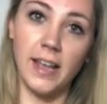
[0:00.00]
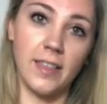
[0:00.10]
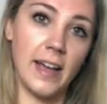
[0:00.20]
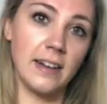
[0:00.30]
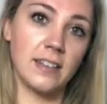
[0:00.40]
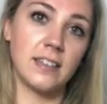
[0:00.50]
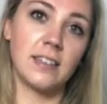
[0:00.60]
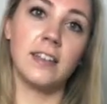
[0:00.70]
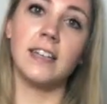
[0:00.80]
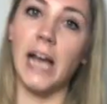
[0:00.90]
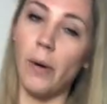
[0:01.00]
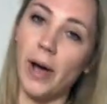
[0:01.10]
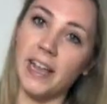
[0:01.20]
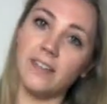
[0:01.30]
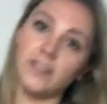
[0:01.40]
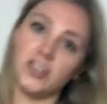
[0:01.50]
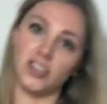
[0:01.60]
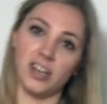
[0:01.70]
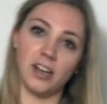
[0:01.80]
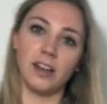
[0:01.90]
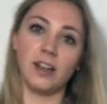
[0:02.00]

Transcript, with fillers: Like that's how I envision